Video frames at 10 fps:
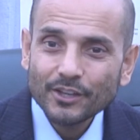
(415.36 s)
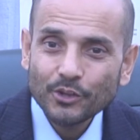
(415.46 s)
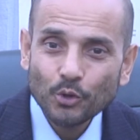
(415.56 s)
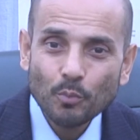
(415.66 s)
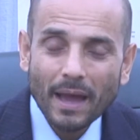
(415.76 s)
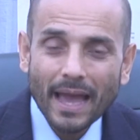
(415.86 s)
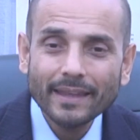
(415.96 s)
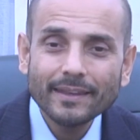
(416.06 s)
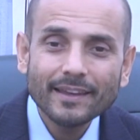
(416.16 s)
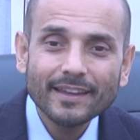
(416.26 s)
Good or
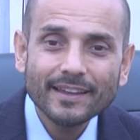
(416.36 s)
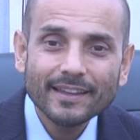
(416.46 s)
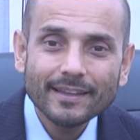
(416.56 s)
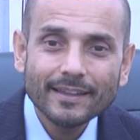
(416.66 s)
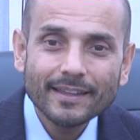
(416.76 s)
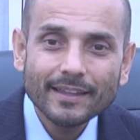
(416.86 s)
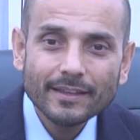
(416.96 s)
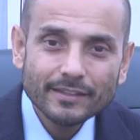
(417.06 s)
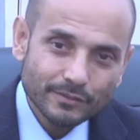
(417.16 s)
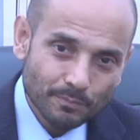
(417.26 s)
bad?
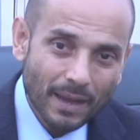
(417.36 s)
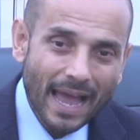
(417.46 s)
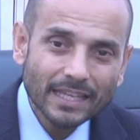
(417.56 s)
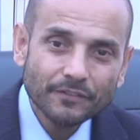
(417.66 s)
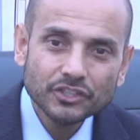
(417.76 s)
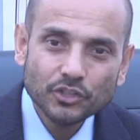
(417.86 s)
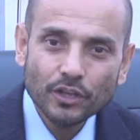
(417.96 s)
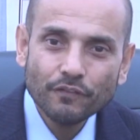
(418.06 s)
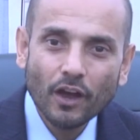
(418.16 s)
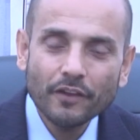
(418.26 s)
It's bad if he's
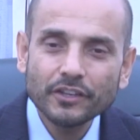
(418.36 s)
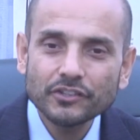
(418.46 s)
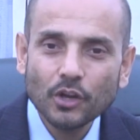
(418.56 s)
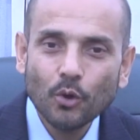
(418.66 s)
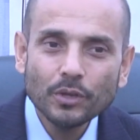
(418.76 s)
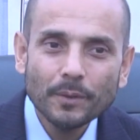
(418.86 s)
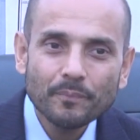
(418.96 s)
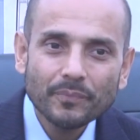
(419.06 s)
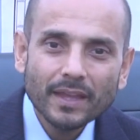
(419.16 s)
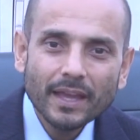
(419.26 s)
35 years old.
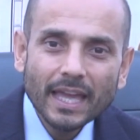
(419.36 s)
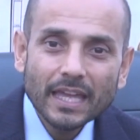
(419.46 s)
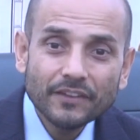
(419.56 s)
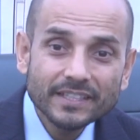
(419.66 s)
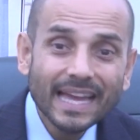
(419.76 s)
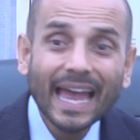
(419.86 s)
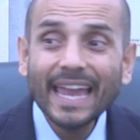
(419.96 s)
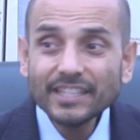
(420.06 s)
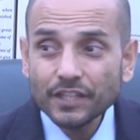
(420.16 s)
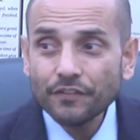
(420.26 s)
If he's
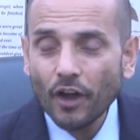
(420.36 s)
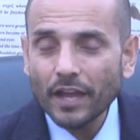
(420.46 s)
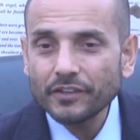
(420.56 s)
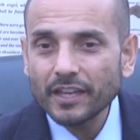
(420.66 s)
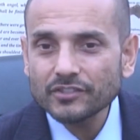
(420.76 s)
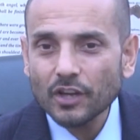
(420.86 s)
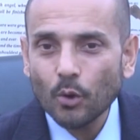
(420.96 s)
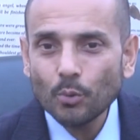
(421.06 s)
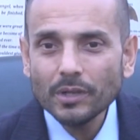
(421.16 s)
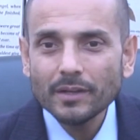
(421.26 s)
85 years
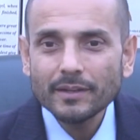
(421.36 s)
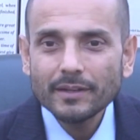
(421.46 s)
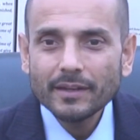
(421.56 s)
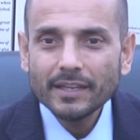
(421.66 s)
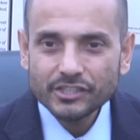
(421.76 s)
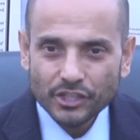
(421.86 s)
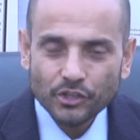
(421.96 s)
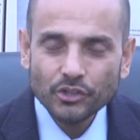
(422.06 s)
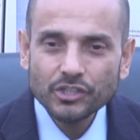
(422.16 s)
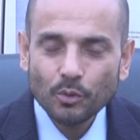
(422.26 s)
old, is he a
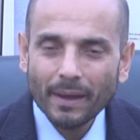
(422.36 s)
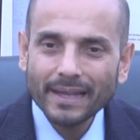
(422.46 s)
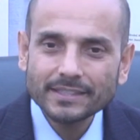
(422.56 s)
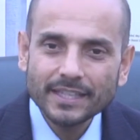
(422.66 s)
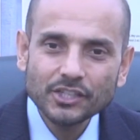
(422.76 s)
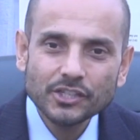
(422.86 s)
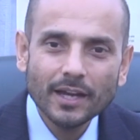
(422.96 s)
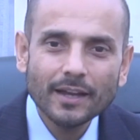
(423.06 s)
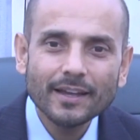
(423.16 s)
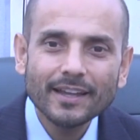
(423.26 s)
good or bad
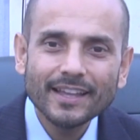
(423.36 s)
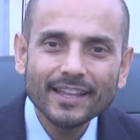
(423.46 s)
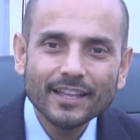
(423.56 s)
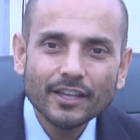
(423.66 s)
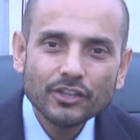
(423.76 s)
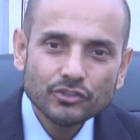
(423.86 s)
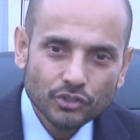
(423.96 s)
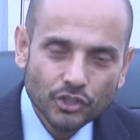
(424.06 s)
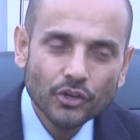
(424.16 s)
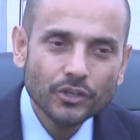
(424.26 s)
teacher?
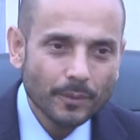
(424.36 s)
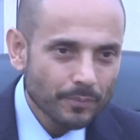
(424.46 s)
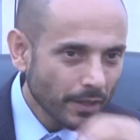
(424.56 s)
It's good.